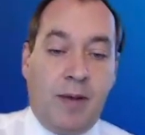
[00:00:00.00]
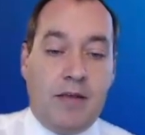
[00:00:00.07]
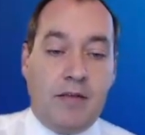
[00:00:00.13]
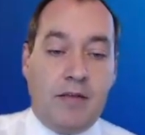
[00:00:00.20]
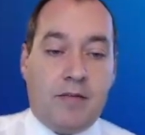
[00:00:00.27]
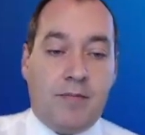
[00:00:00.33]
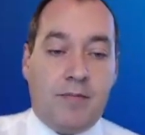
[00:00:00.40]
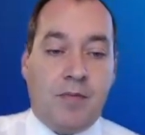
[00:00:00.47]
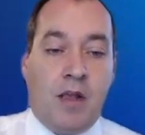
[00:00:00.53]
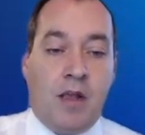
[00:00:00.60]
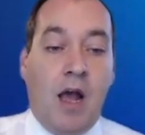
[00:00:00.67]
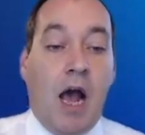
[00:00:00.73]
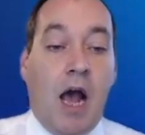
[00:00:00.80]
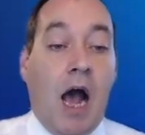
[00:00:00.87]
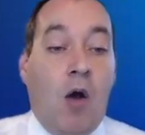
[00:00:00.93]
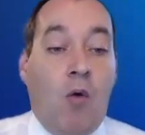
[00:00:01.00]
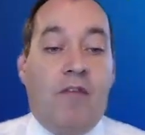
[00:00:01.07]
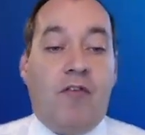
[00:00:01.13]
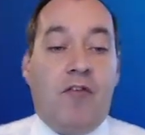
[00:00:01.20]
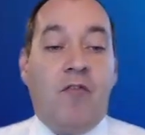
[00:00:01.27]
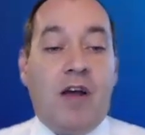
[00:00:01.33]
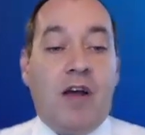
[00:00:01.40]
space.
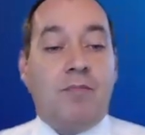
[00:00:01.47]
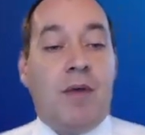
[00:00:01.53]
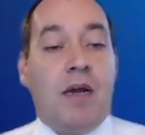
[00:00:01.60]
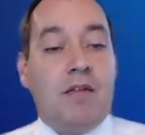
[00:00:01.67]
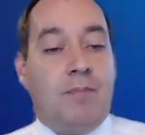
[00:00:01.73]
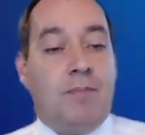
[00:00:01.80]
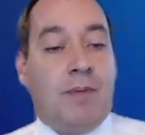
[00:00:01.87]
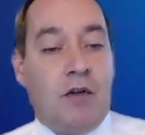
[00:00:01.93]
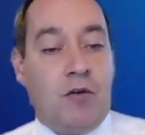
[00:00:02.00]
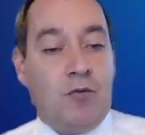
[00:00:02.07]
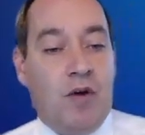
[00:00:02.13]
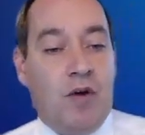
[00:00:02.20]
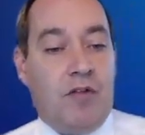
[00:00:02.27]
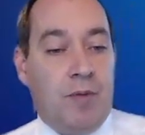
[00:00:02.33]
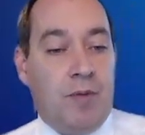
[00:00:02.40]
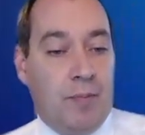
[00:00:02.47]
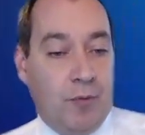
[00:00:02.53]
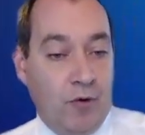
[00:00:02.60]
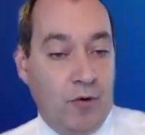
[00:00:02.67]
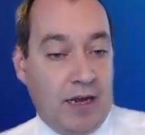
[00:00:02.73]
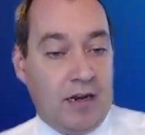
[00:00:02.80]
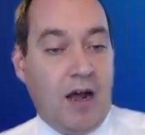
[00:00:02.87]
However, that might depend on whether
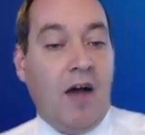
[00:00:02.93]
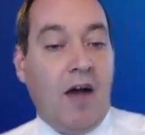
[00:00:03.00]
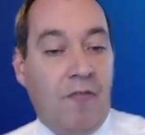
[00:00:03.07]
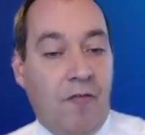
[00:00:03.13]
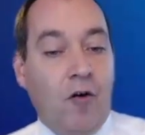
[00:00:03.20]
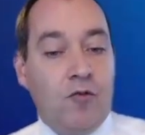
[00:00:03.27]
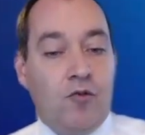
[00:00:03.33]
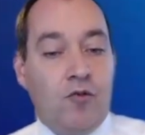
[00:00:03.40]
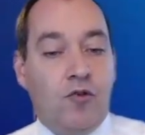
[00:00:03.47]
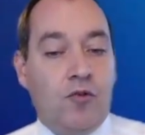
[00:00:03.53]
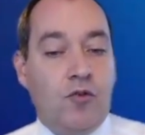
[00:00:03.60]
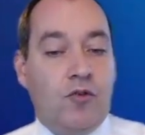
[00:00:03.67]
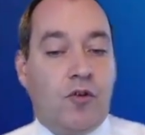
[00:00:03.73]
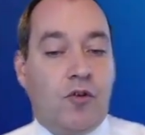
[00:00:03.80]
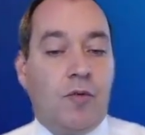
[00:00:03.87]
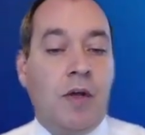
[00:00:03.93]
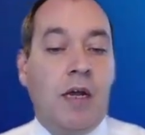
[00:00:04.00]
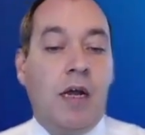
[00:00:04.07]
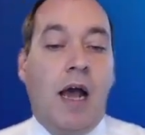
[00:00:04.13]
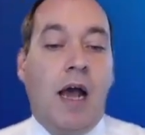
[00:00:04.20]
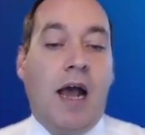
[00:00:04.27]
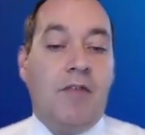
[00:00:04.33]
people can afford to do so.
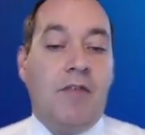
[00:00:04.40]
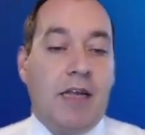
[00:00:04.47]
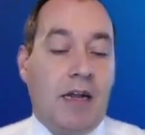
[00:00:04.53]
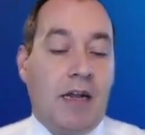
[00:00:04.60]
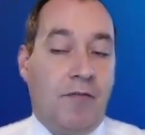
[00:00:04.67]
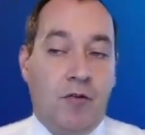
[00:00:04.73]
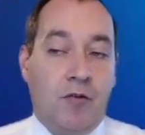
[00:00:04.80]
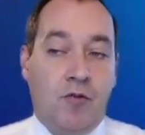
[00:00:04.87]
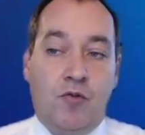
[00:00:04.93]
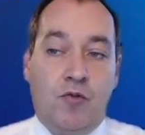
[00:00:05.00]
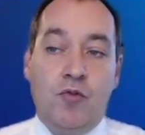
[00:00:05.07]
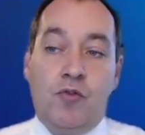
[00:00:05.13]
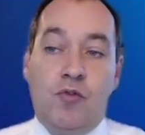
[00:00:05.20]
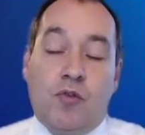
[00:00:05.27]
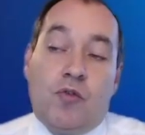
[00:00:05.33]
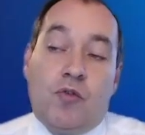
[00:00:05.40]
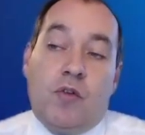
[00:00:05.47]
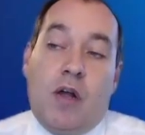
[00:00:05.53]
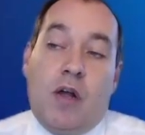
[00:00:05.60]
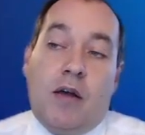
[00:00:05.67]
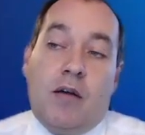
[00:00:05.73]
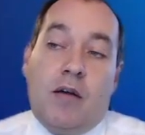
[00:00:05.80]
And they can afford to do
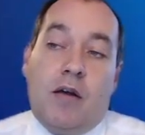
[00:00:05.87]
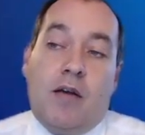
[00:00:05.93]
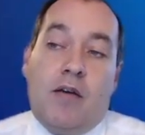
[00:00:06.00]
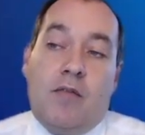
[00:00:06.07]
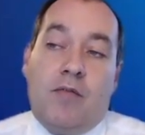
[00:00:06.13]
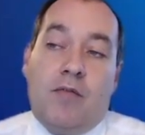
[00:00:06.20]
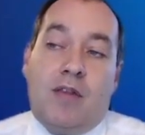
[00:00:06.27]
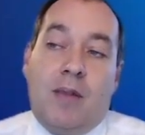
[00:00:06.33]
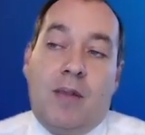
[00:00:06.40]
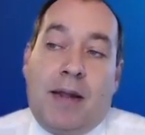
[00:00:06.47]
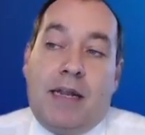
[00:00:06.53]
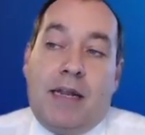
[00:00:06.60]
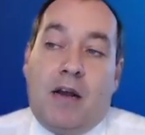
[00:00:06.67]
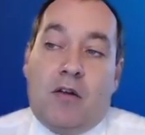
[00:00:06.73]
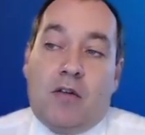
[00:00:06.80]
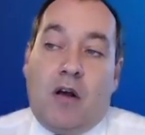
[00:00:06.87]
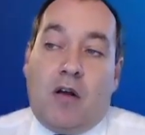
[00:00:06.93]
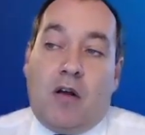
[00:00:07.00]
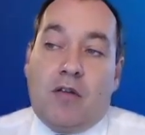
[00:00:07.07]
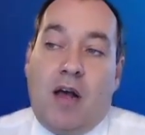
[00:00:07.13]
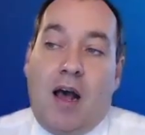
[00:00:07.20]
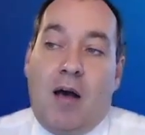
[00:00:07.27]
so depending
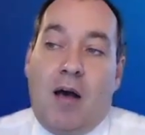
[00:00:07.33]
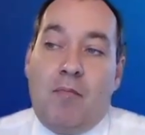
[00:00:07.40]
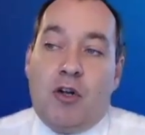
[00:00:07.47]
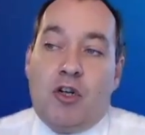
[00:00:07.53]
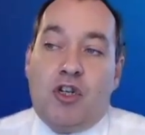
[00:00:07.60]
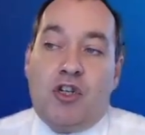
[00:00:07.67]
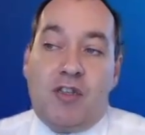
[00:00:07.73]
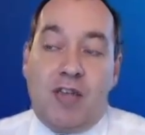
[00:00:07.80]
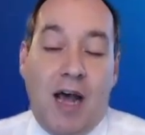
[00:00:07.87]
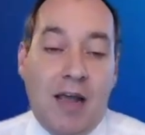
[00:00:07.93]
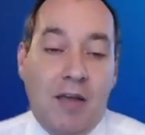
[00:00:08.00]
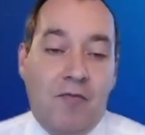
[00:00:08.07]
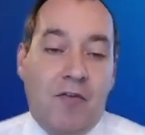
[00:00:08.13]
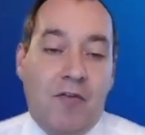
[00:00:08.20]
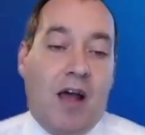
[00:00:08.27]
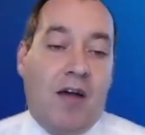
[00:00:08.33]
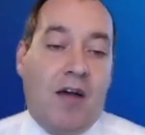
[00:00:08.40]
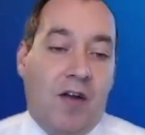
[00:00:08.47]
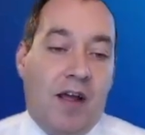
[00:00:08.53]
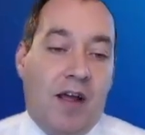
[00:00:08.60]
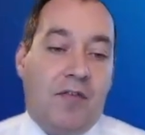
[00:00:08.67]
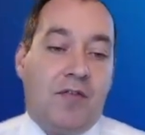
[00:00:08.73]
on how much time they
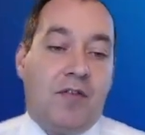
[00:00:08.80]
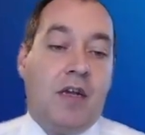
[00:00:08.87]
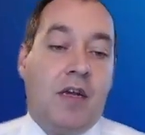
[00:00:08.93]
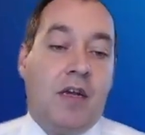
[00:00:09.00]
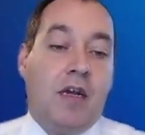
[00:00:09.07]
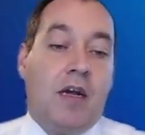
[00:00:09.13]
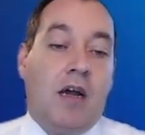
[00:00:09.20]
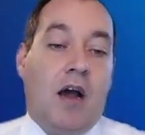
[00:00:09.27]
have left